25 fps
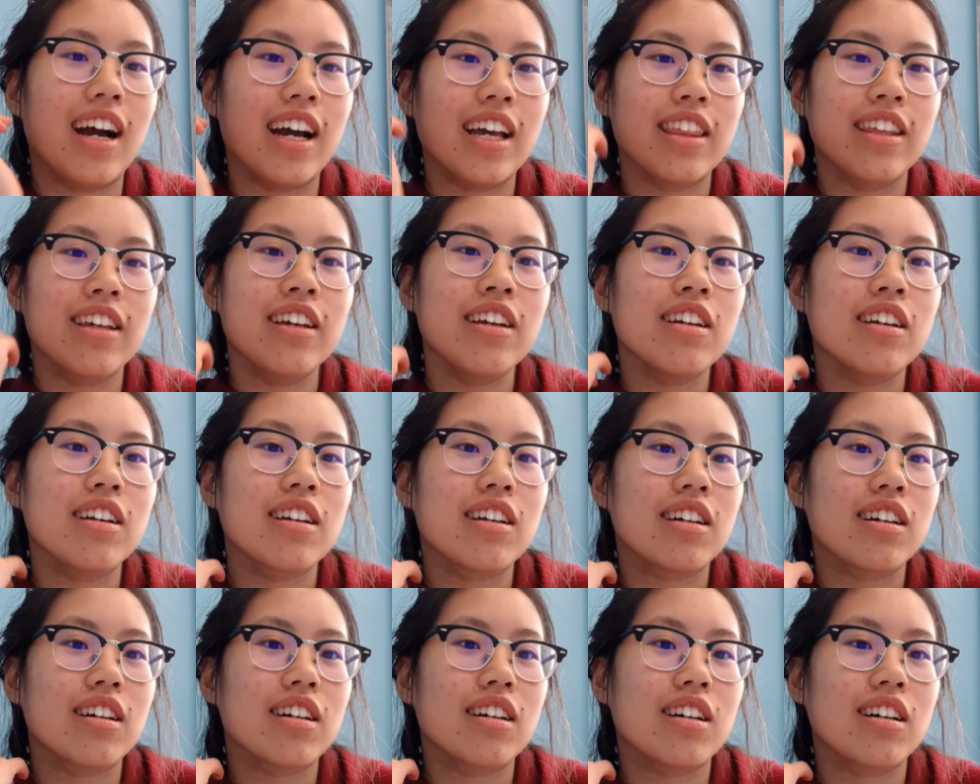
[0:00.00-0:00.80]
think
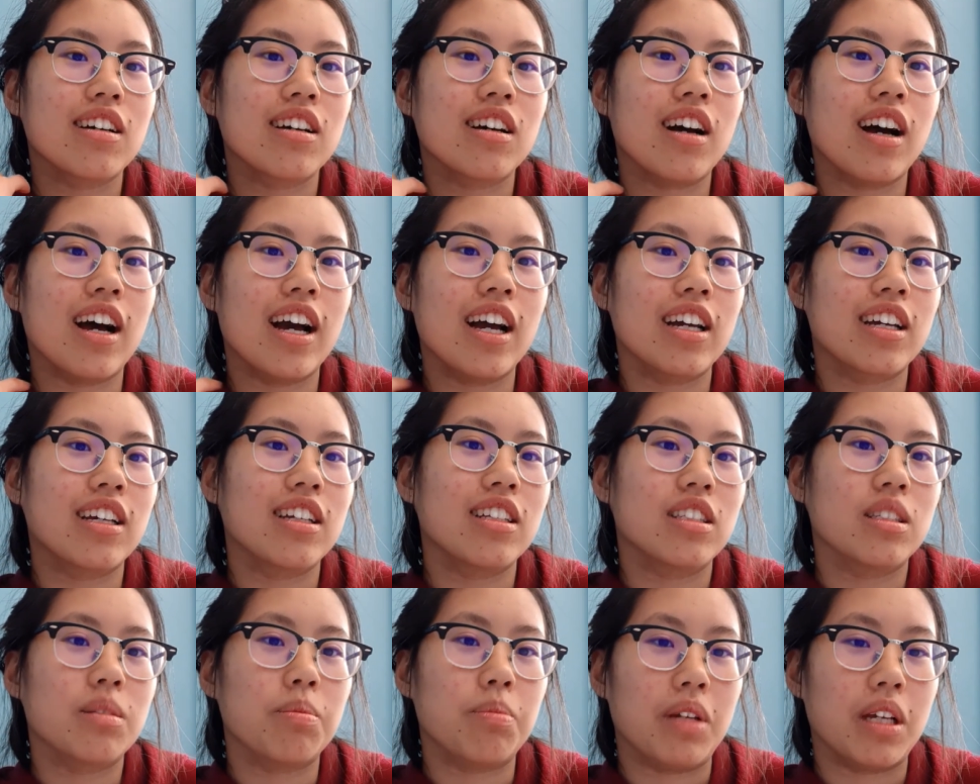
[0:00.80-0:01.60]
I can
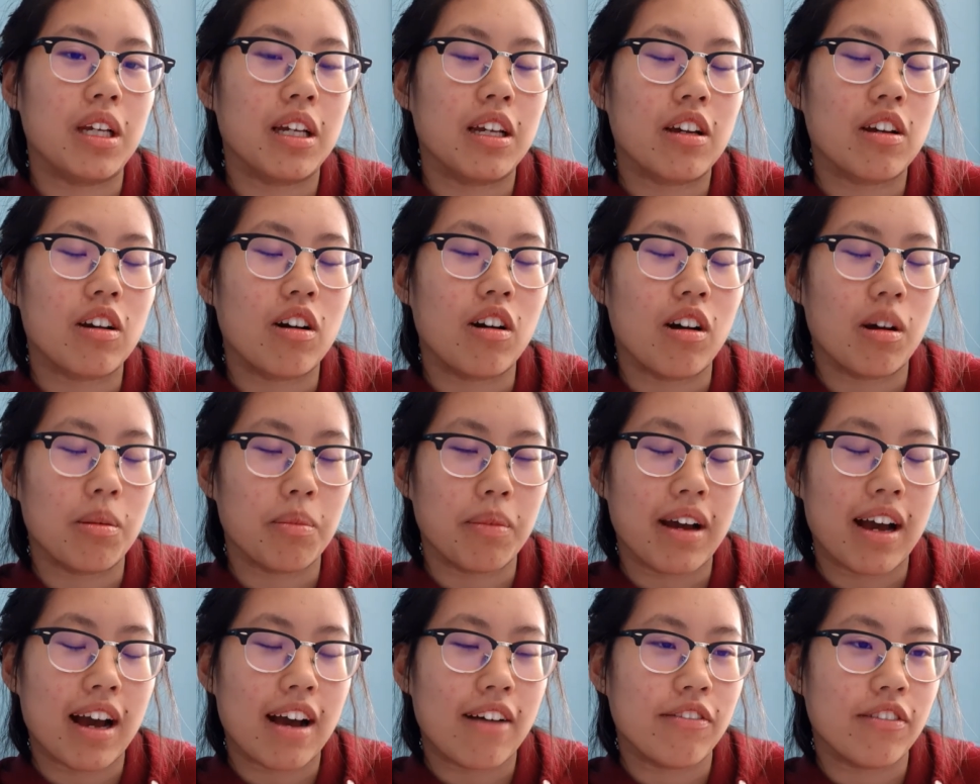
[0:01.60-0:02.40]
speak on
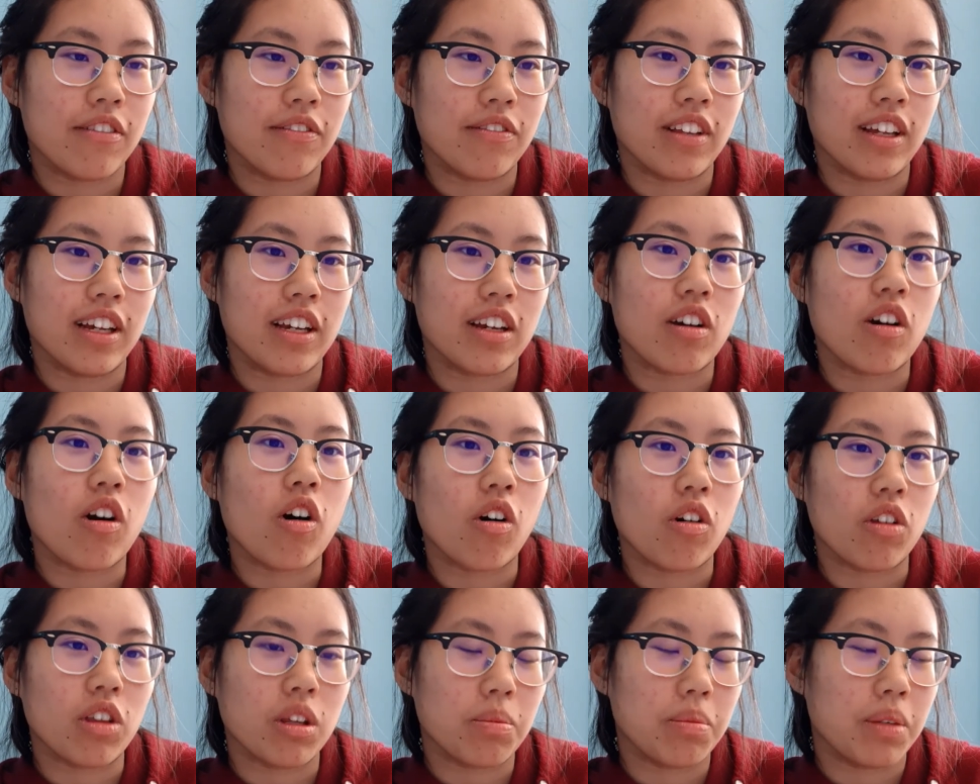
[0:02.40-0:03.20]
behalf of like
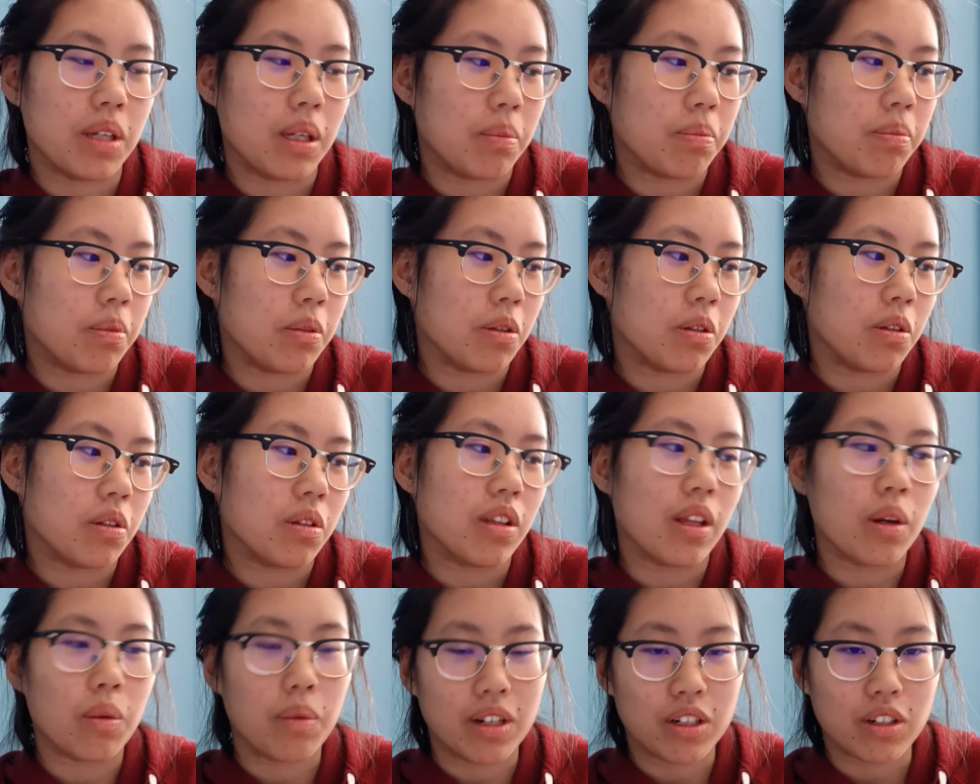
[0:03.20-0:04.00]
all the people
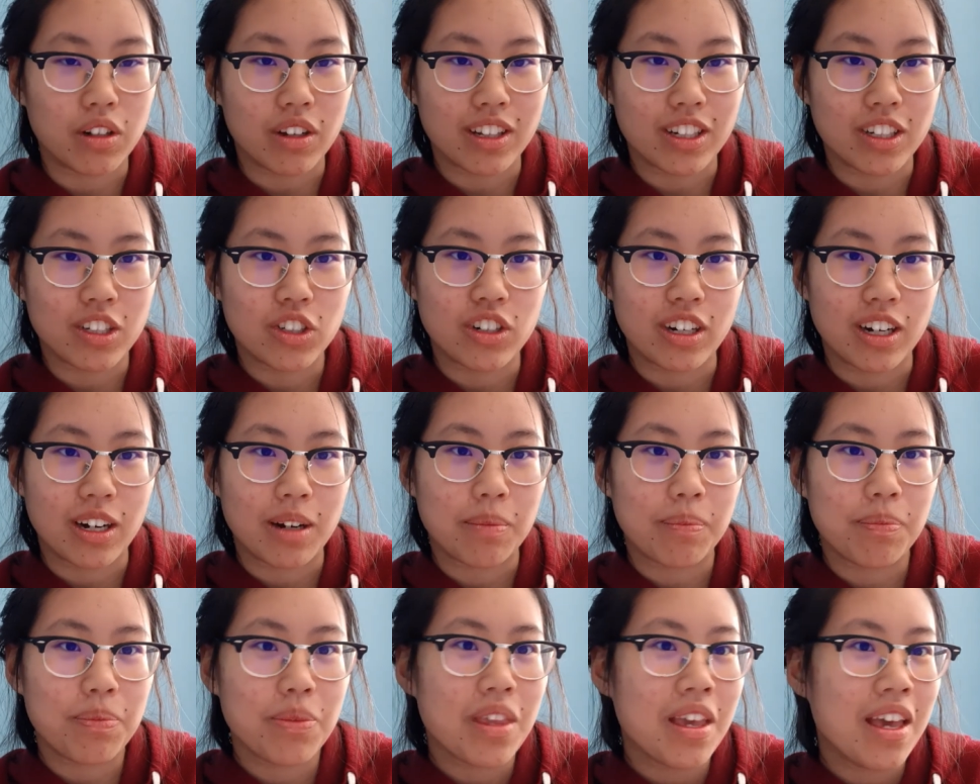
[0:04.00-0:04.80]
that went on the
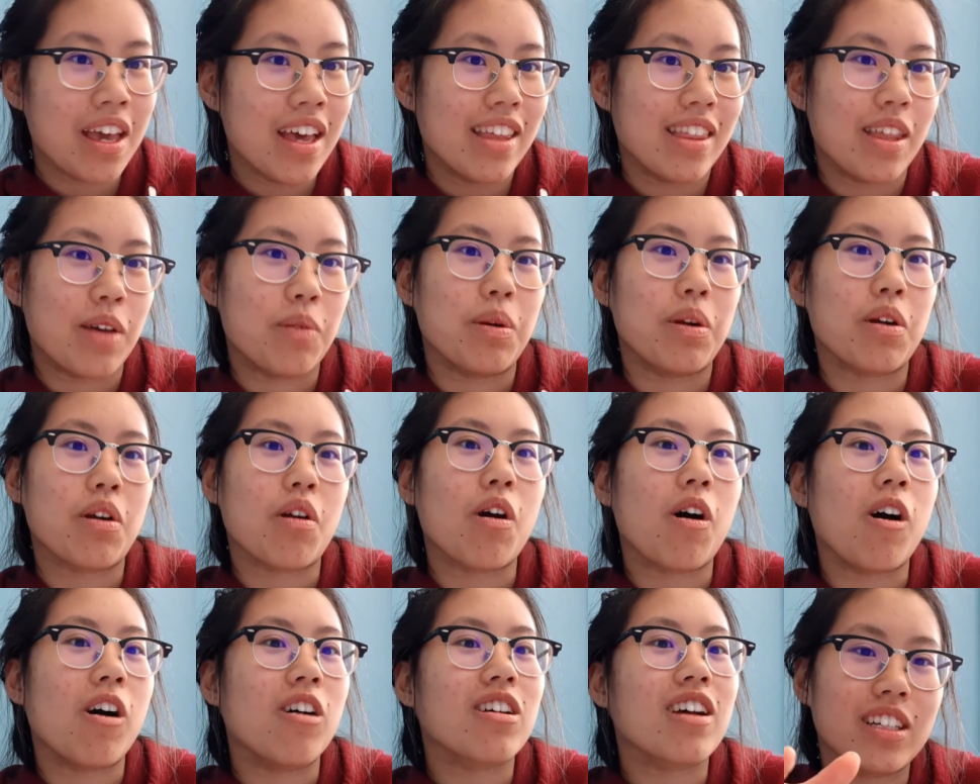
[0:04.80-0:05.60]
trip that we were
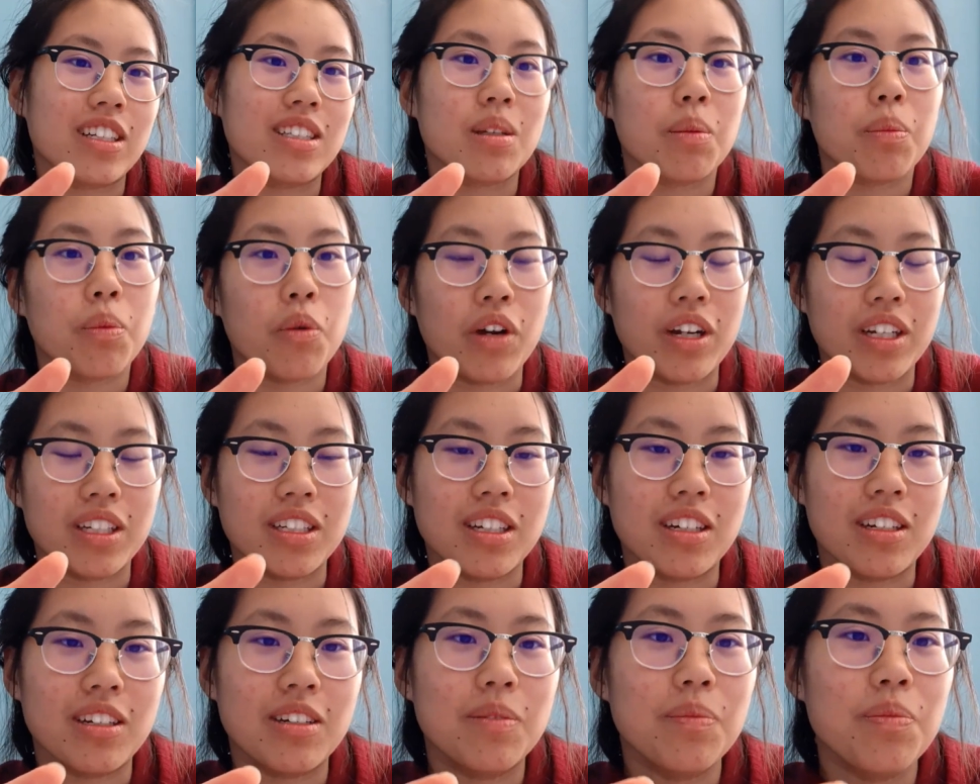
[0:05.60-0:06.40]
all
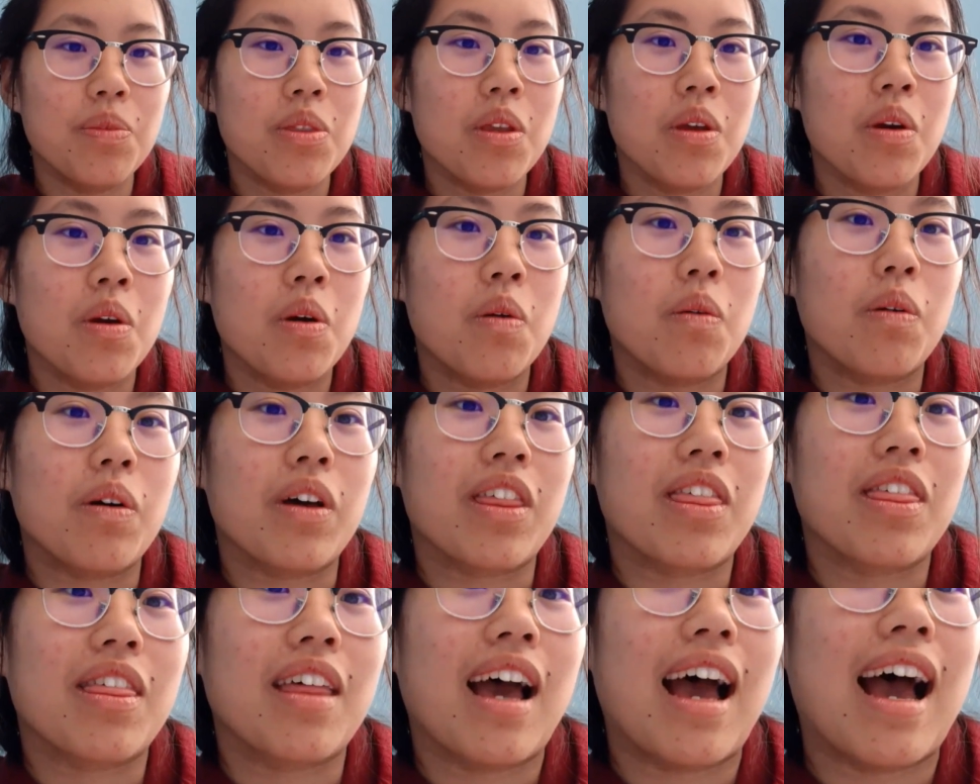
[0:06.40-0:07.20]
disappointed with
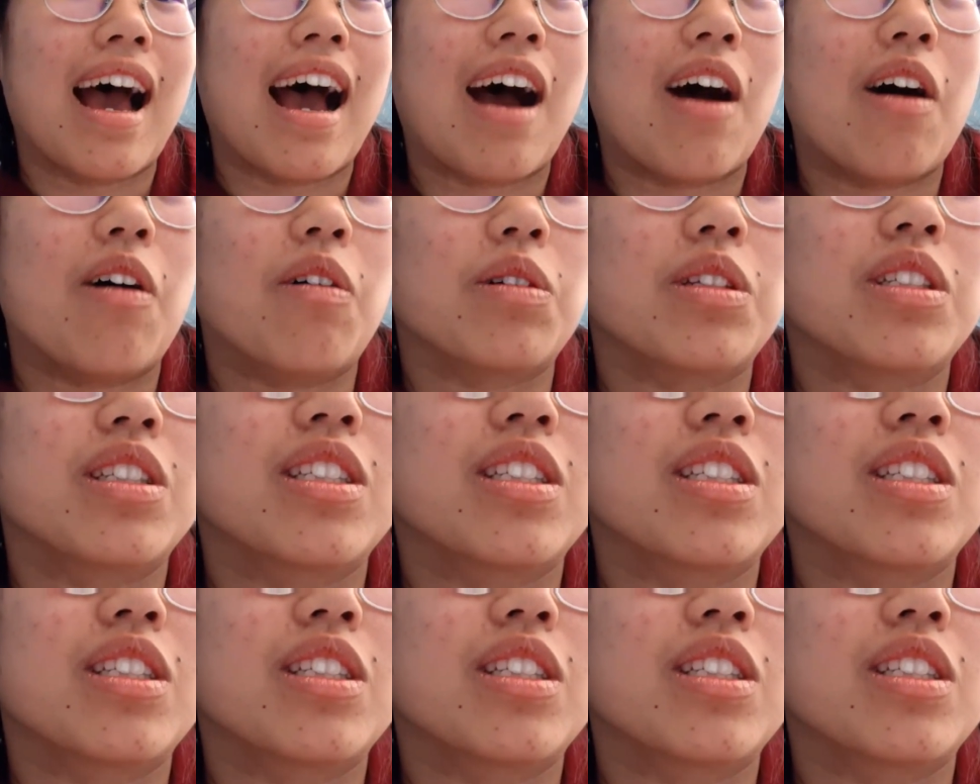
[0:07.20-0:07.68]
how